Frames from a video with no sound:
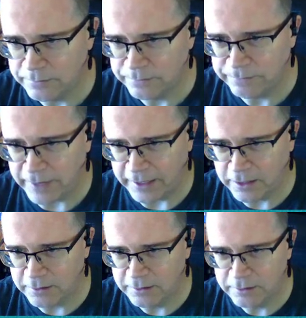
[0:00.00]

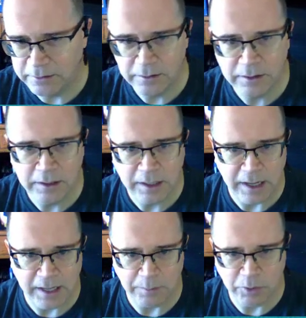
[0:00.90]
funk.
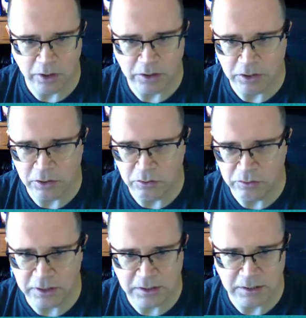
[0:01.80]
And I'm going to
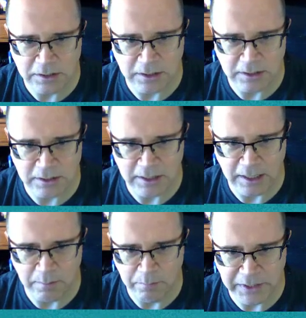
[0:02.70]
use, since this is
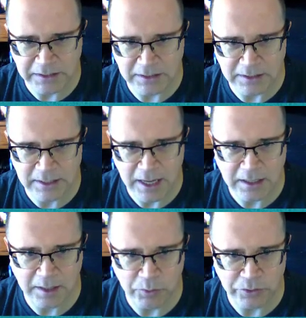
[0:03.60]
a mixed
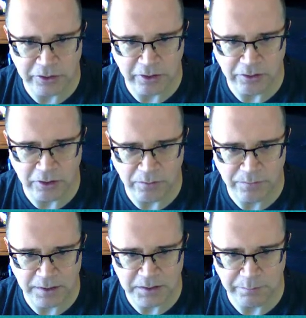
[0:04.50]
set, I'm also going to go
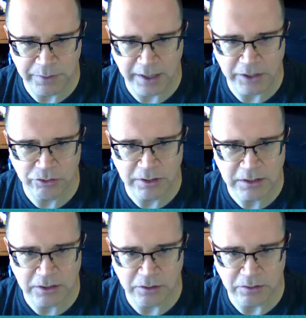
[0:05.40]
and find some pine
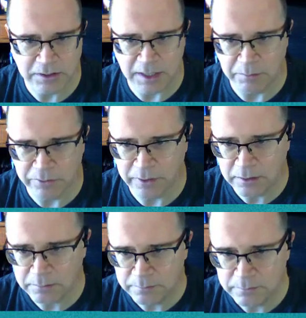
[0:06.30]
trees to do the same
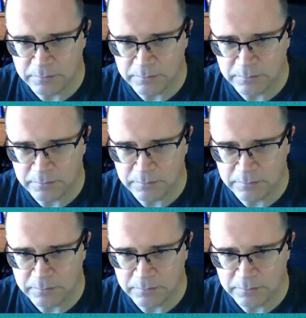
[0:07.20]
thing.